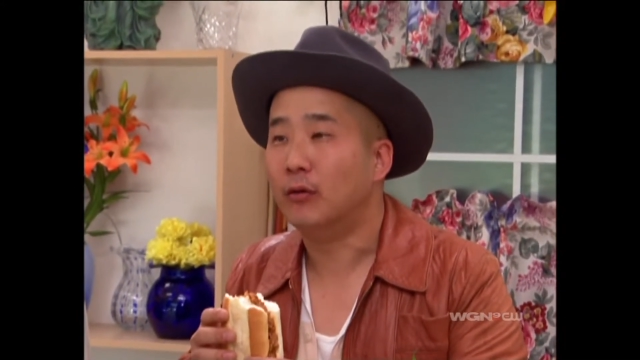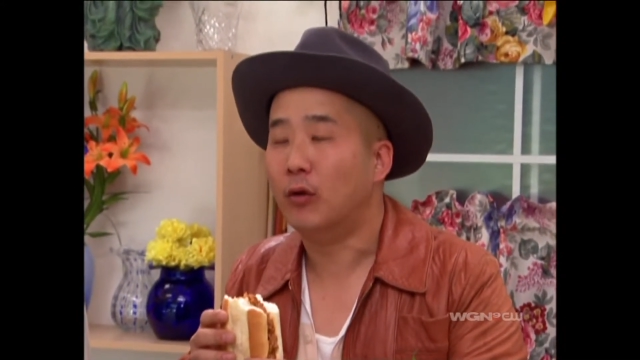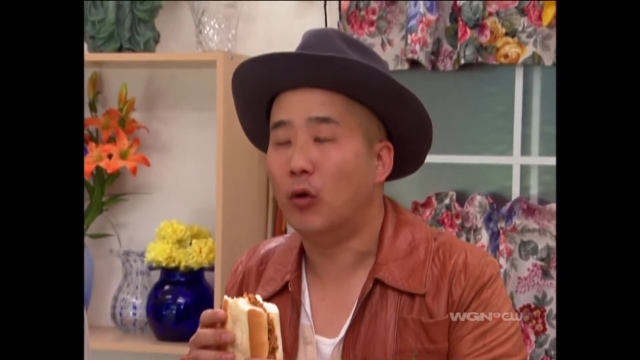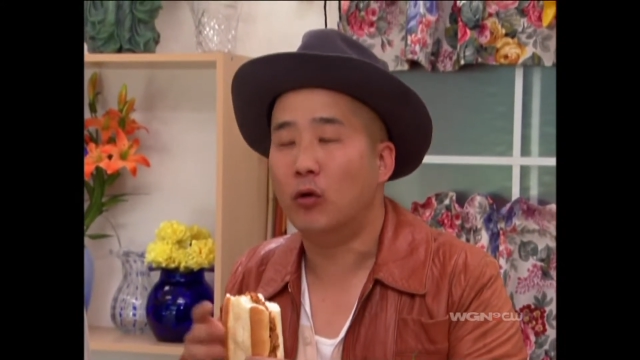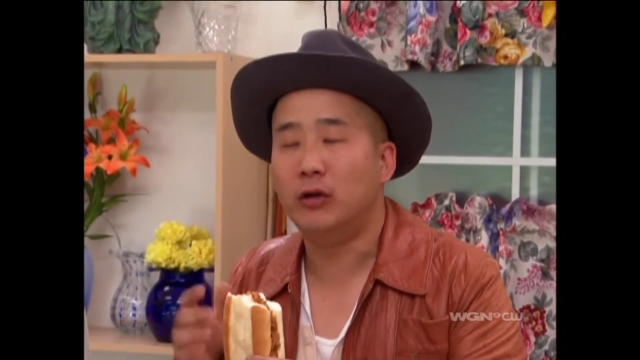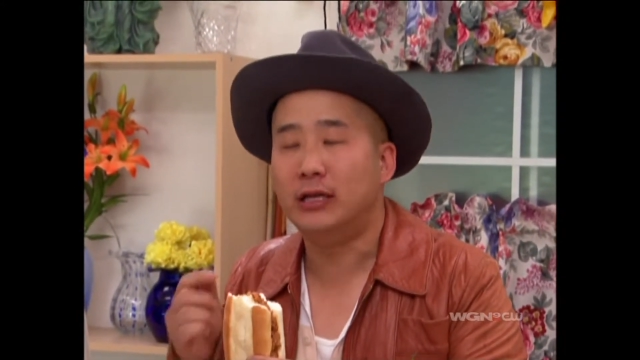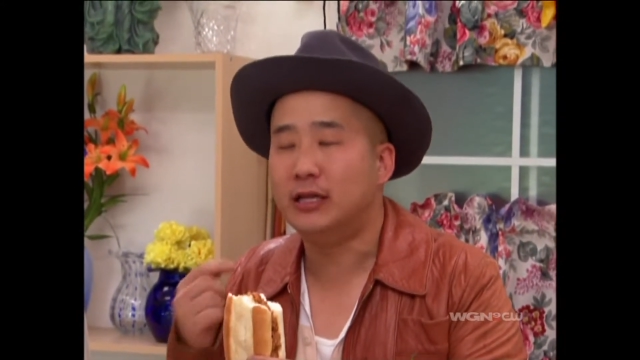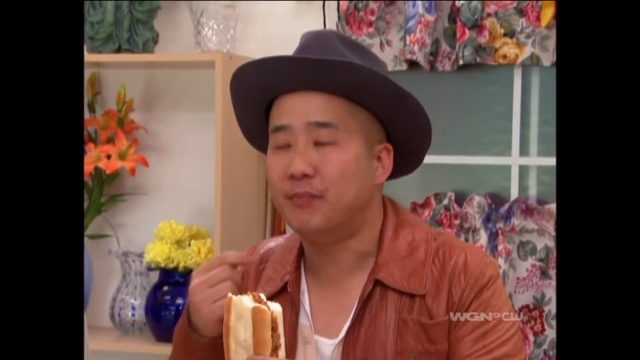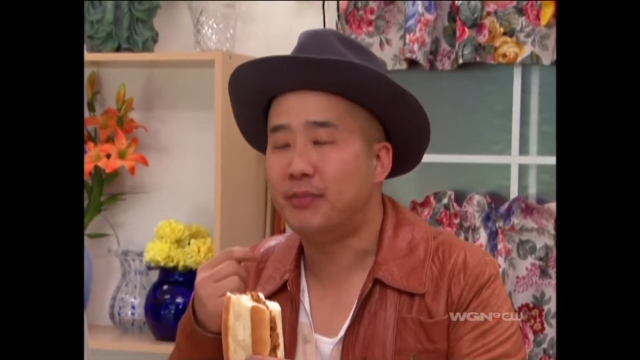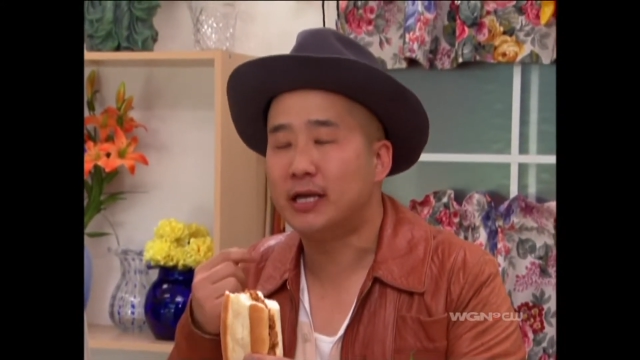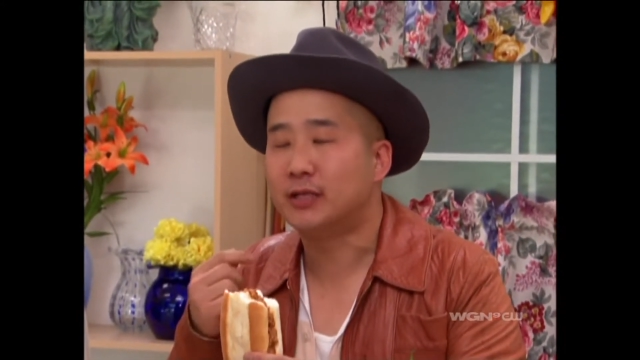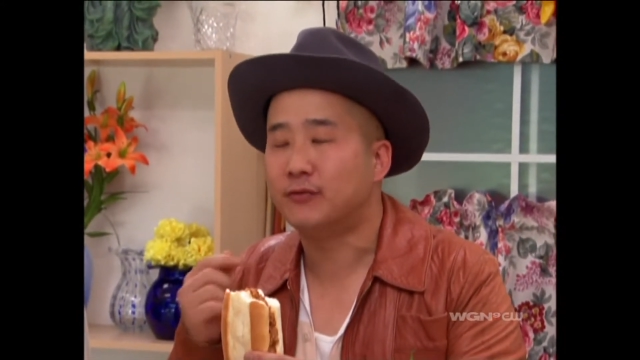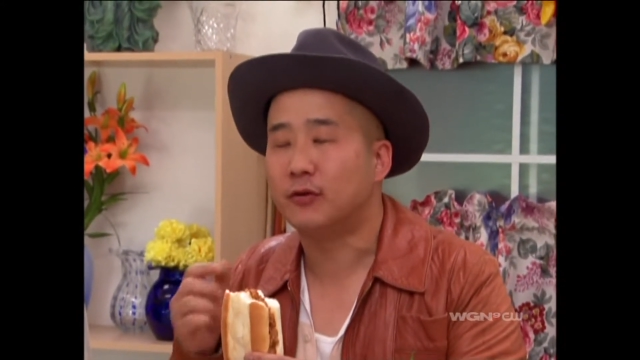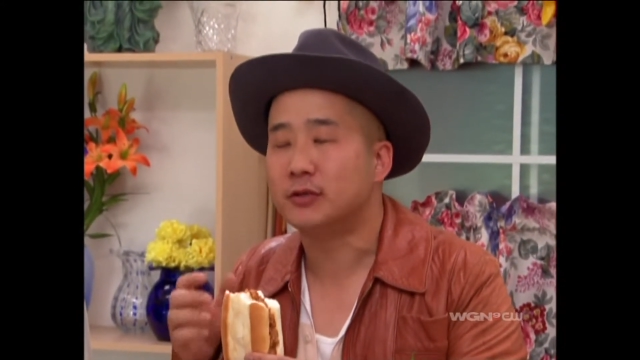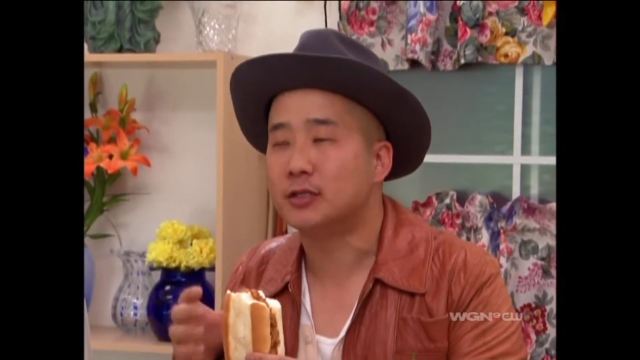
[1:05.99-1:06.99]
Only the
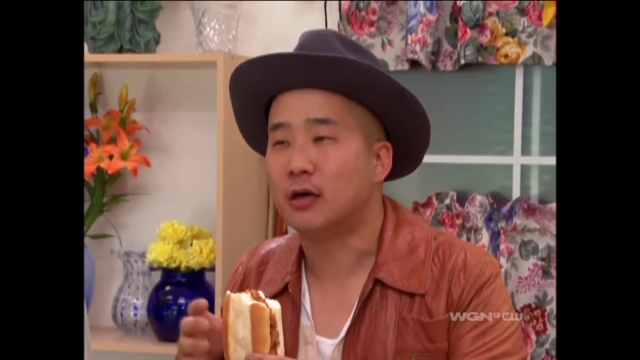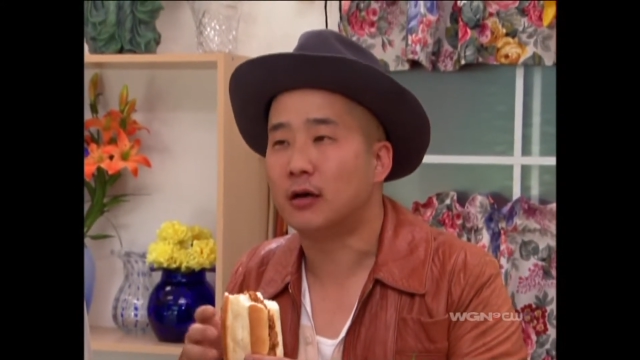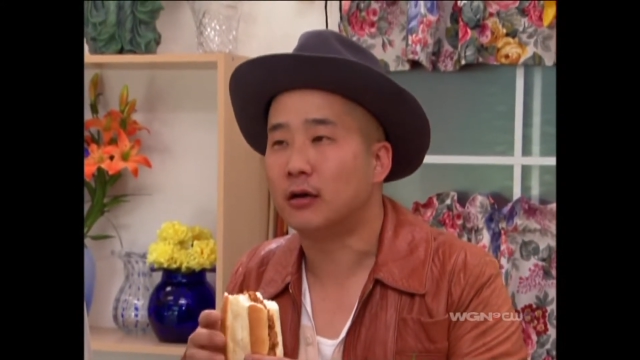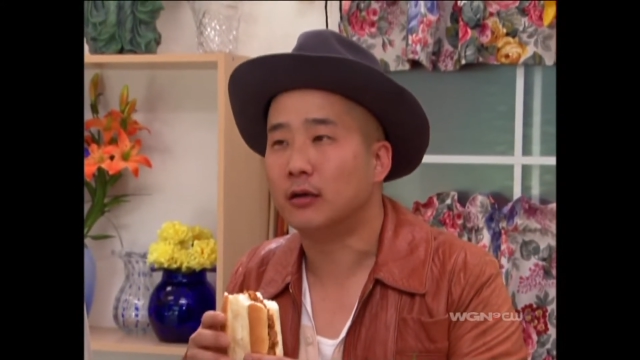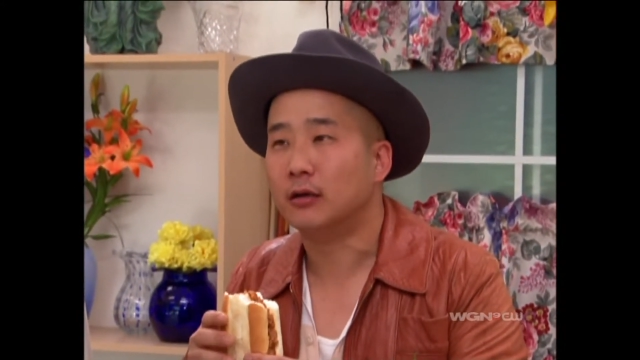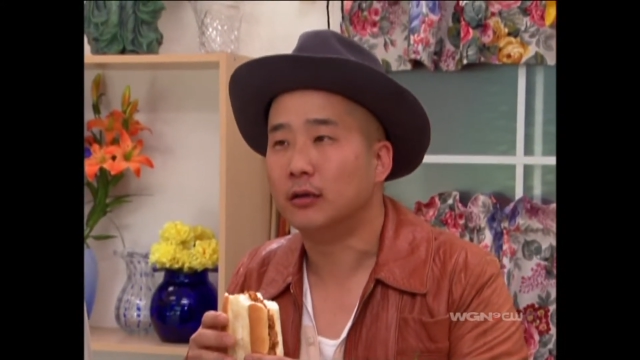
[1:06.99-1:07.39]
best for Song.